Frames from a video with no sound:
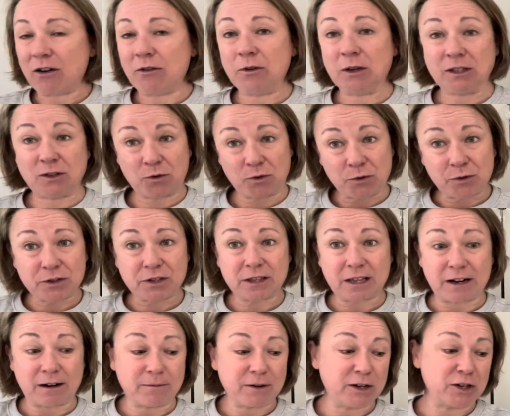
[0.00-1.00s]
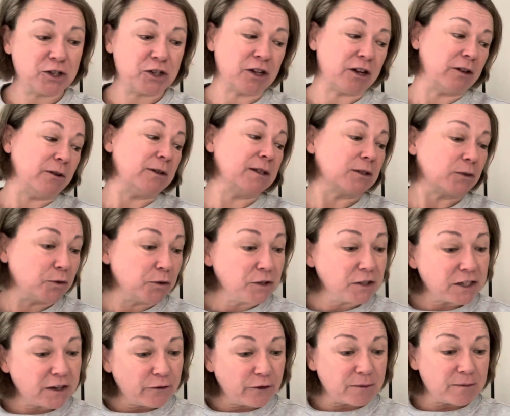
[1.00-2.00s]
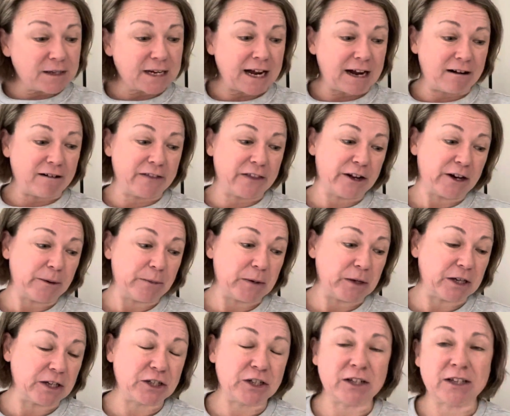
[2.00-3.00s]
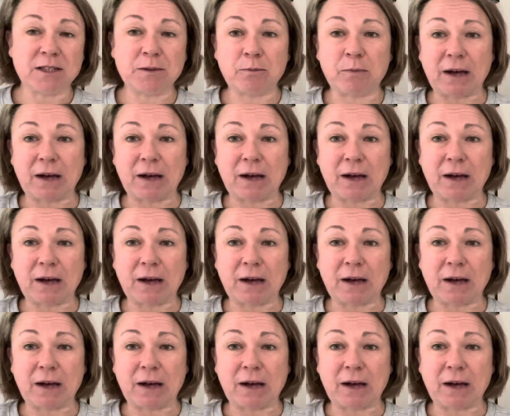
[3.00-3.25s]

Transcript: is also, that I'm going to show you, is also from Taryn that I purchased,